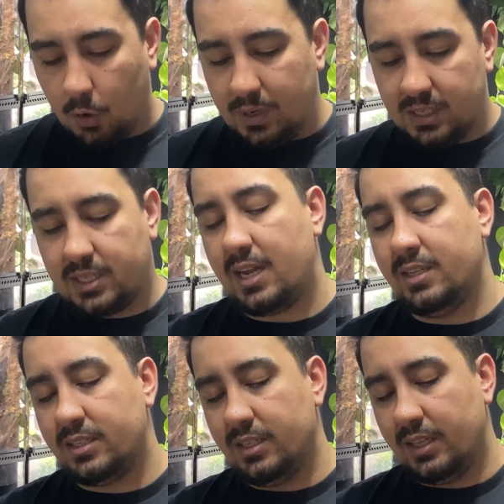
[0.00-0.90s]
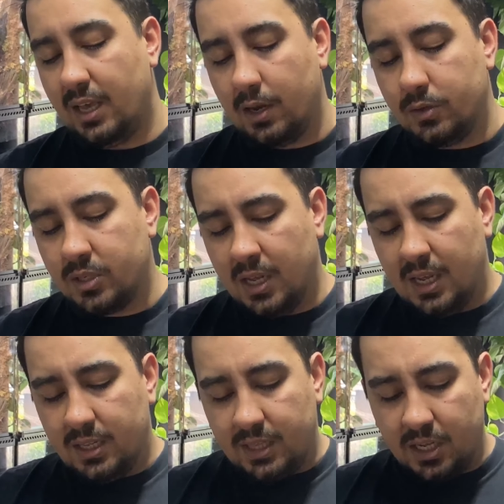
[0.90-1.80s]
intense in the yellows.
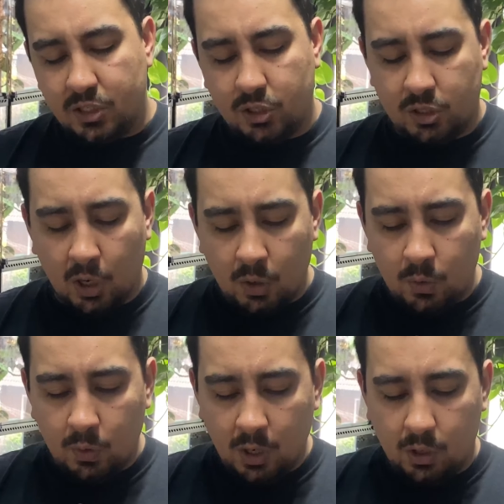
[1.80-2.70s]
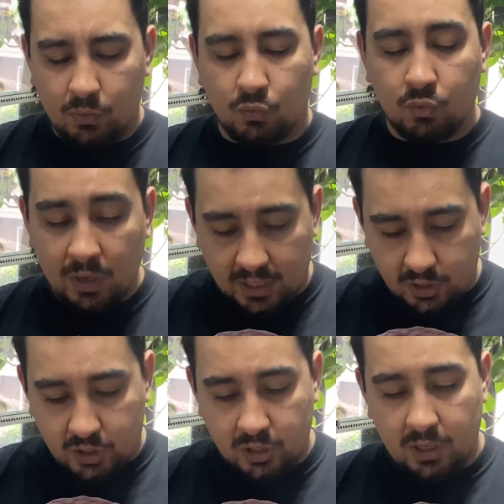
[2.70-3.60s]
They're so
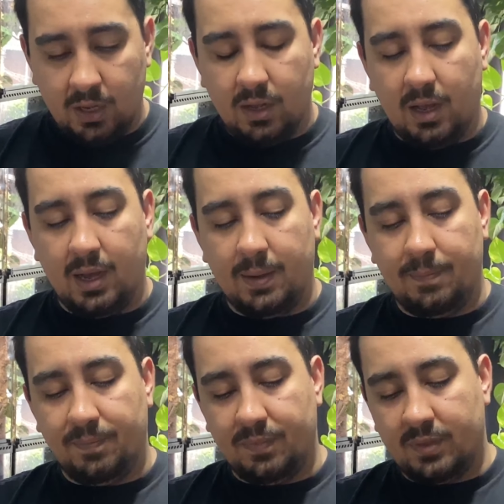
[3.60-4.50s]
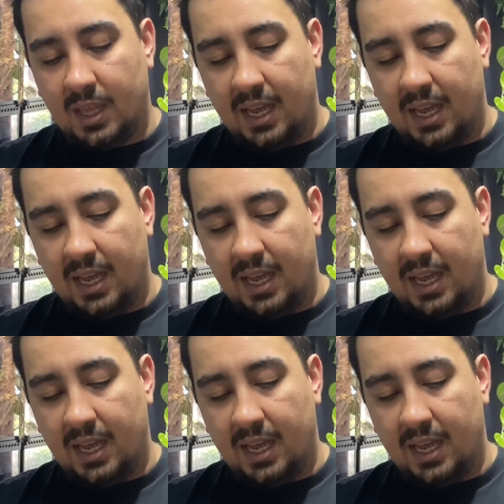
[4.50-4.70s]
rich that